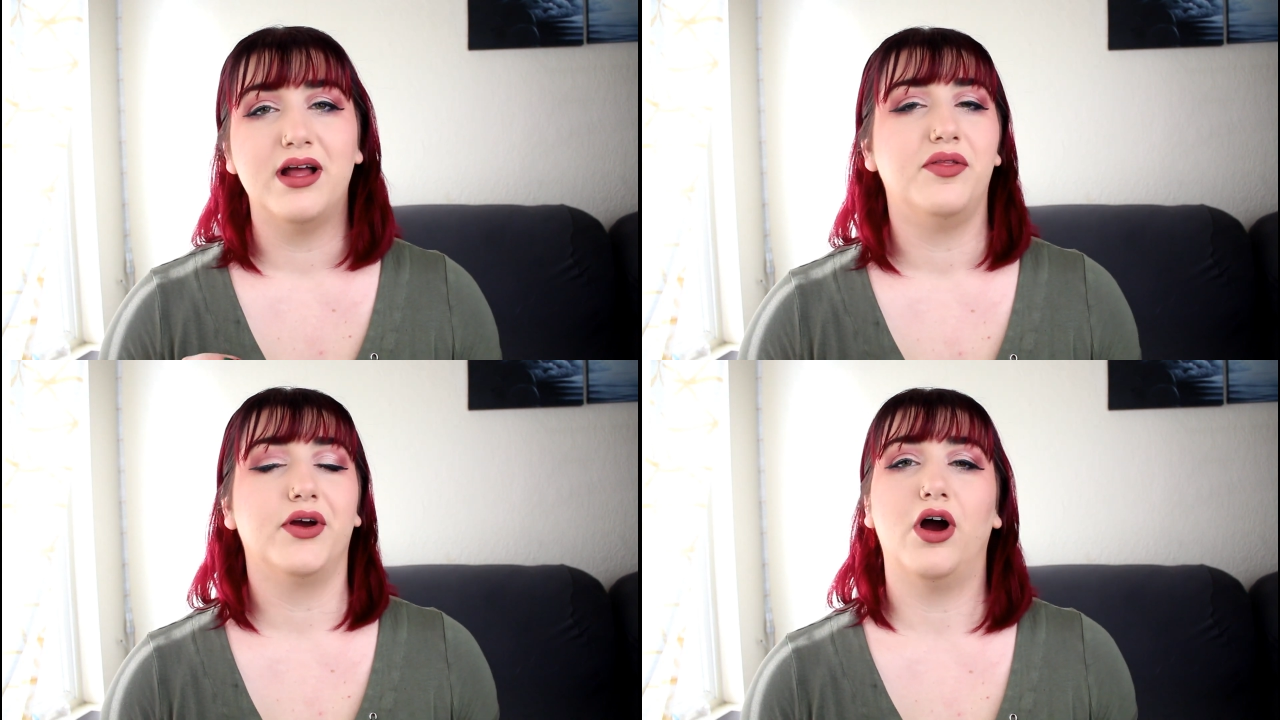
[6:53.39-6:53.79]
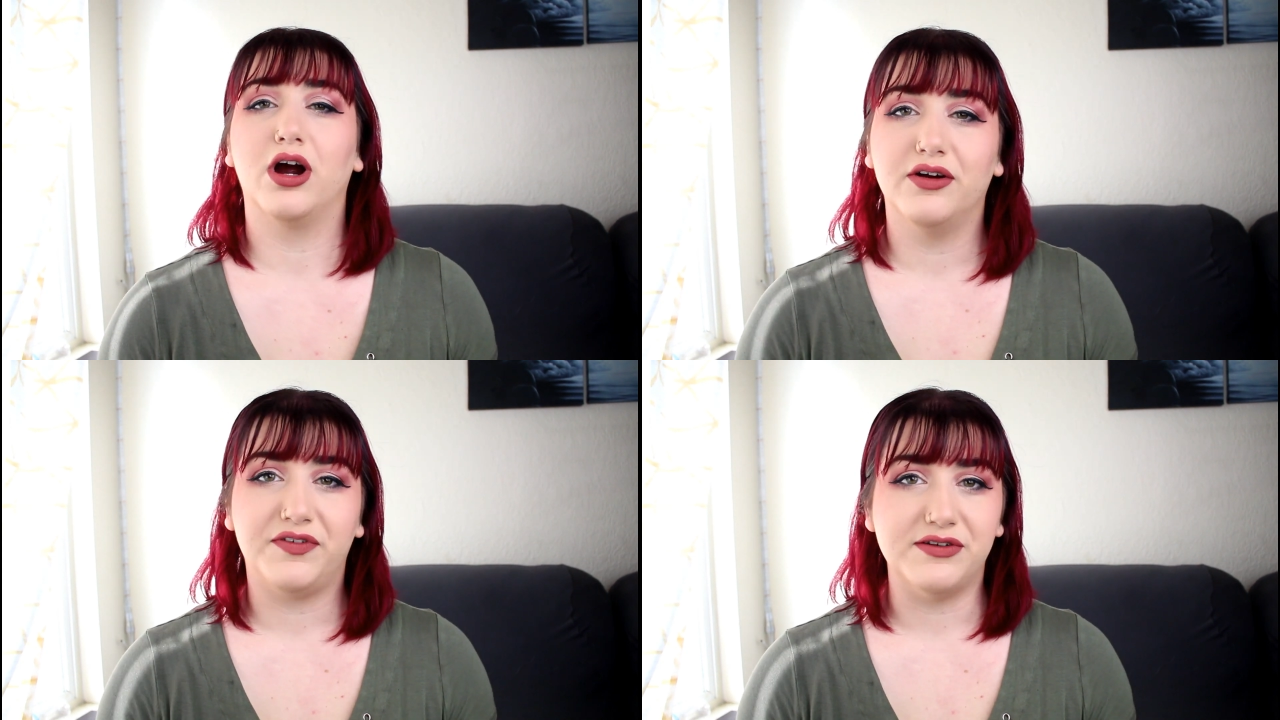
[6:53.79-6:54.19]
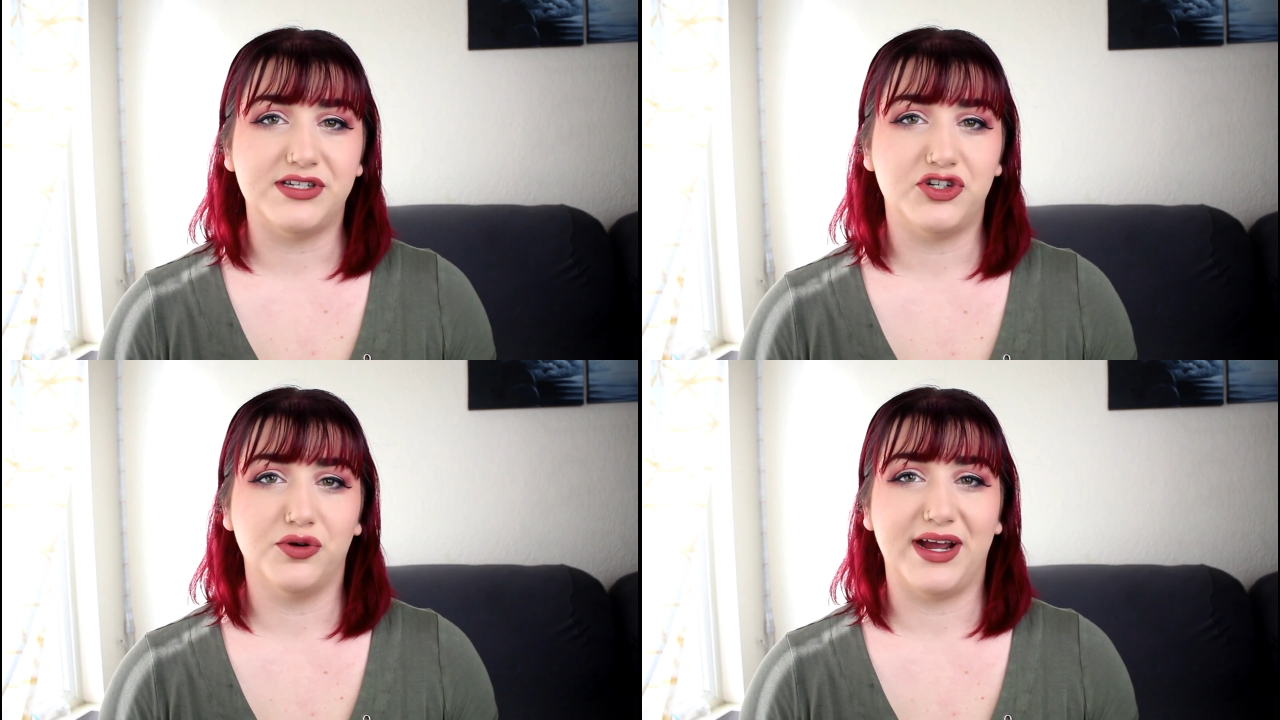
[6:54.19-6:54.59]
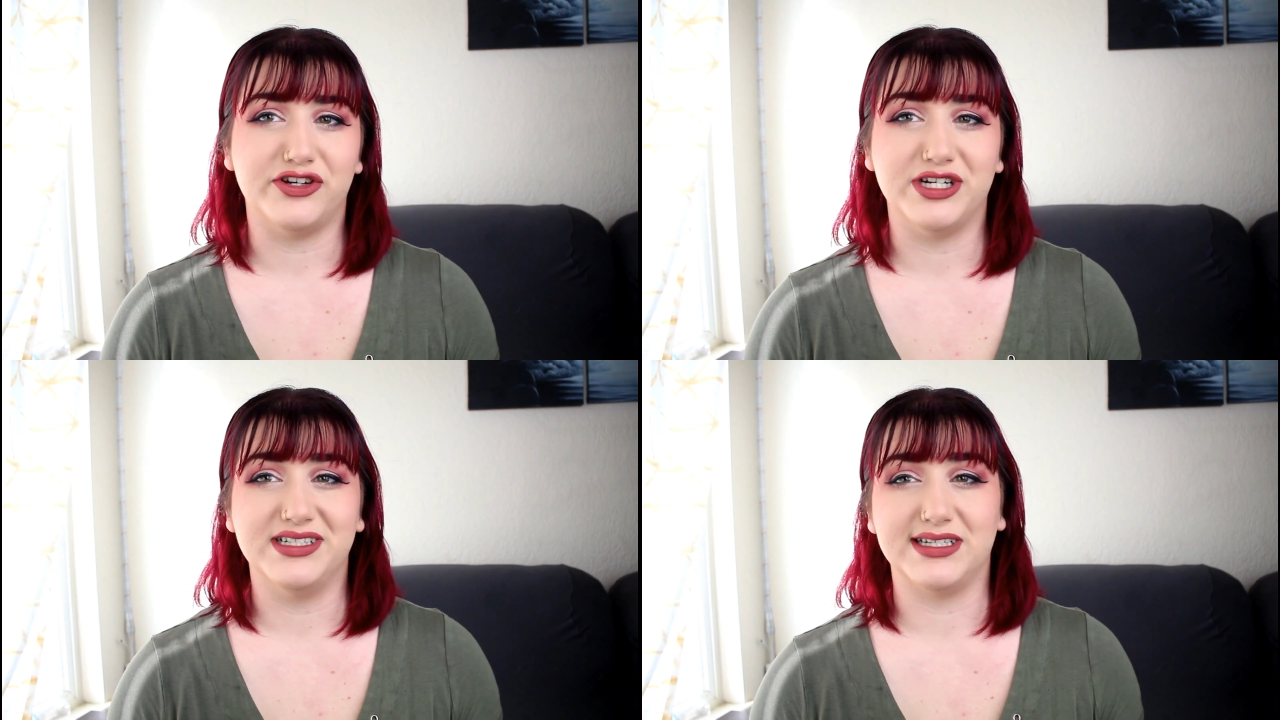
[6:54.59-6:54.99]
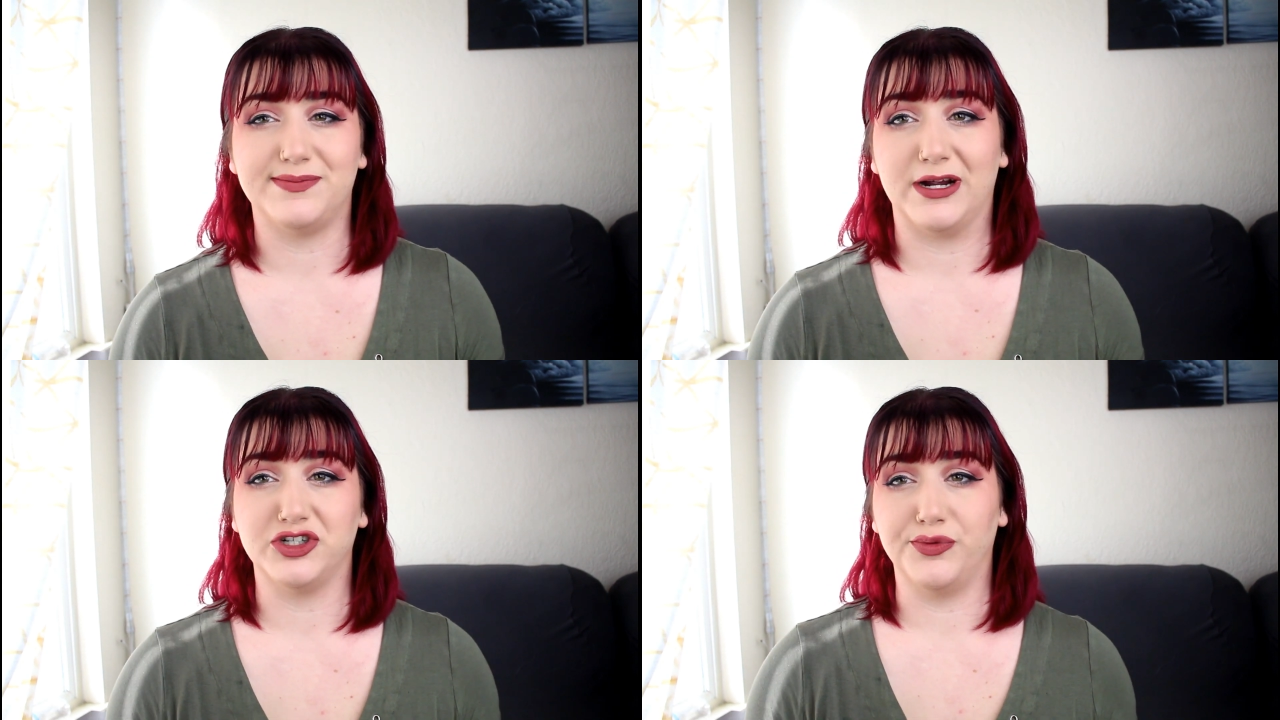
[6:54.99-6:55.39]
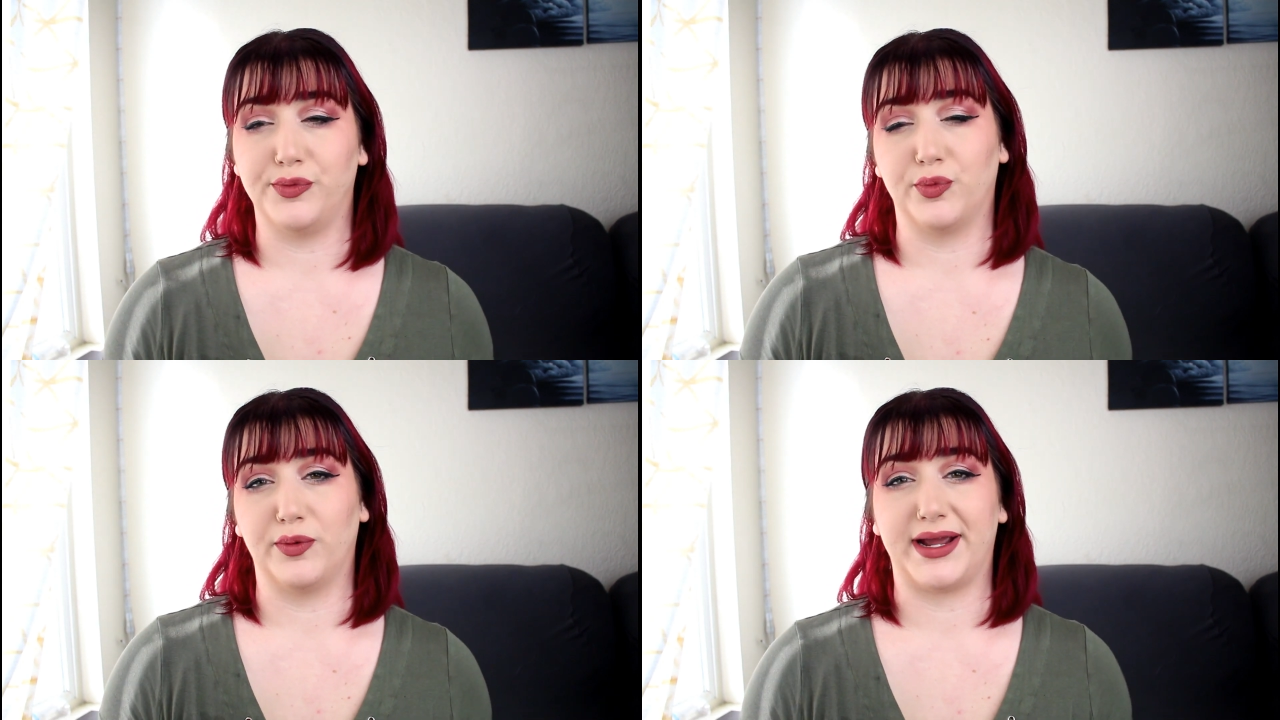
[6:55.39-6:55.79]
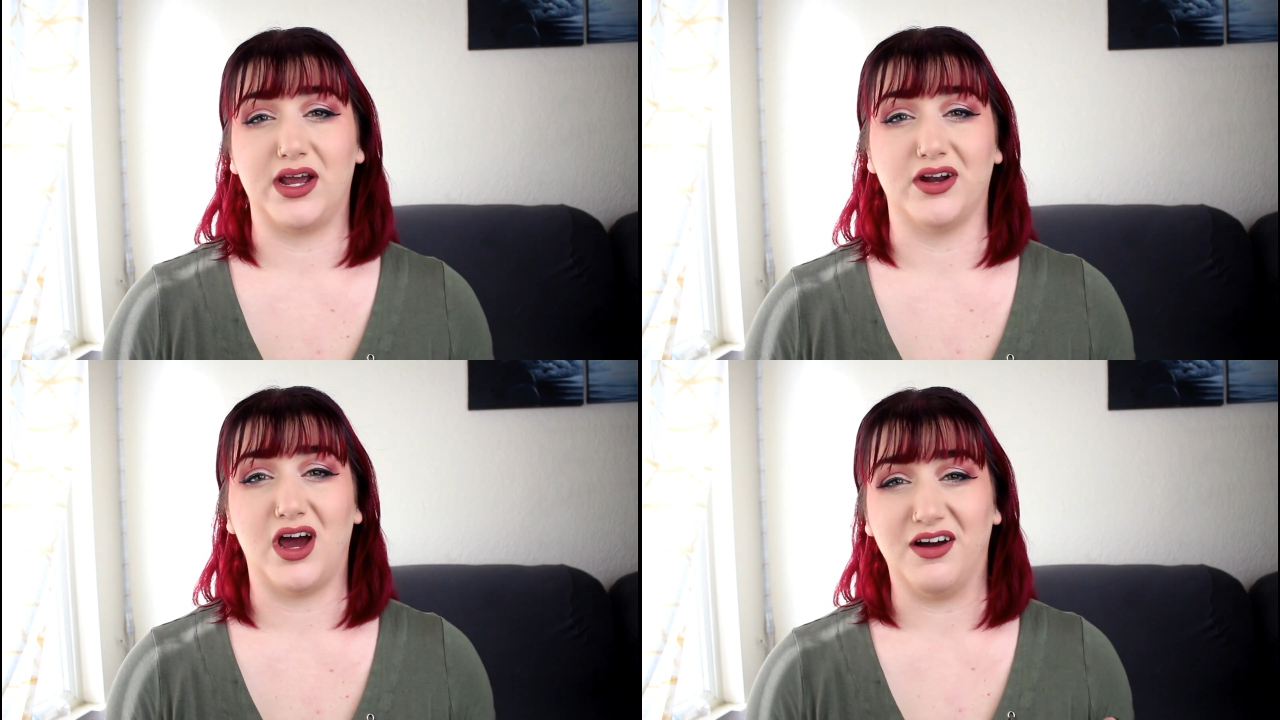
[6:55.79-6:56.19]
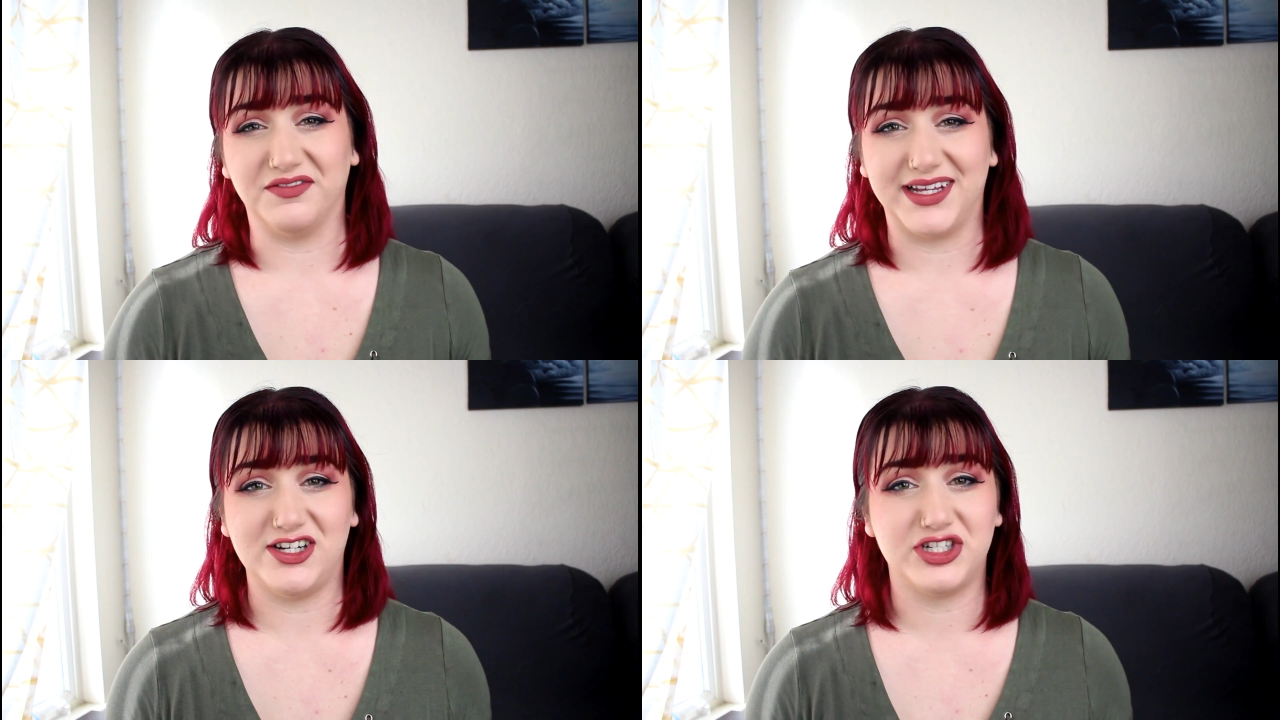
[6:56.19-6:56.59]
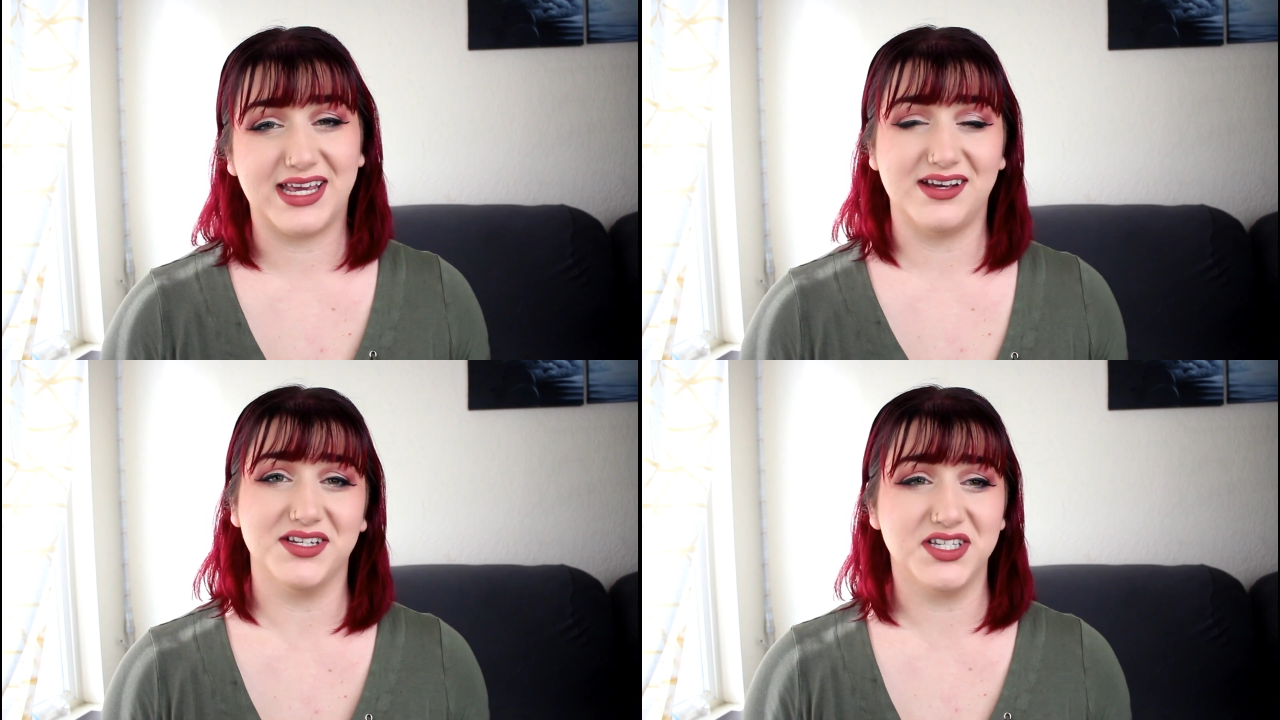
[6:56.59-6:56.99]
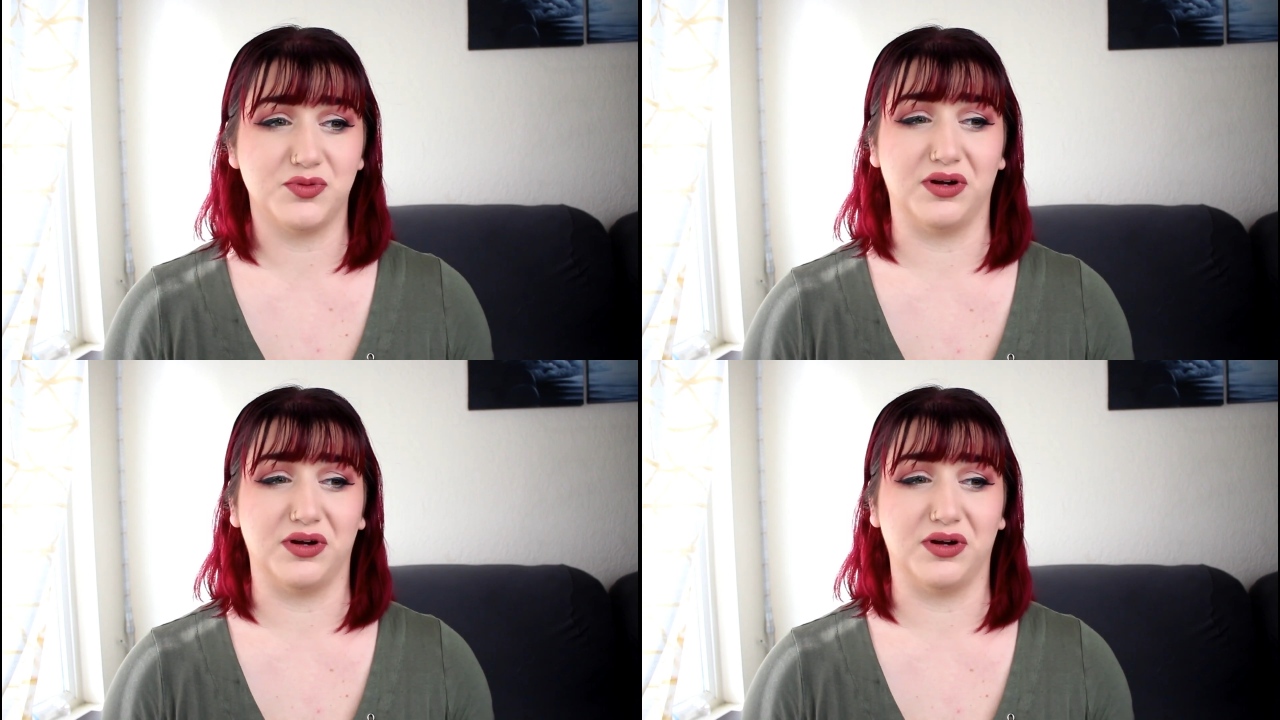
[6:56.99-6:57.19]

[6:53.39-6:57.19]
There are a few situations, especially when we're working on off-leash skills,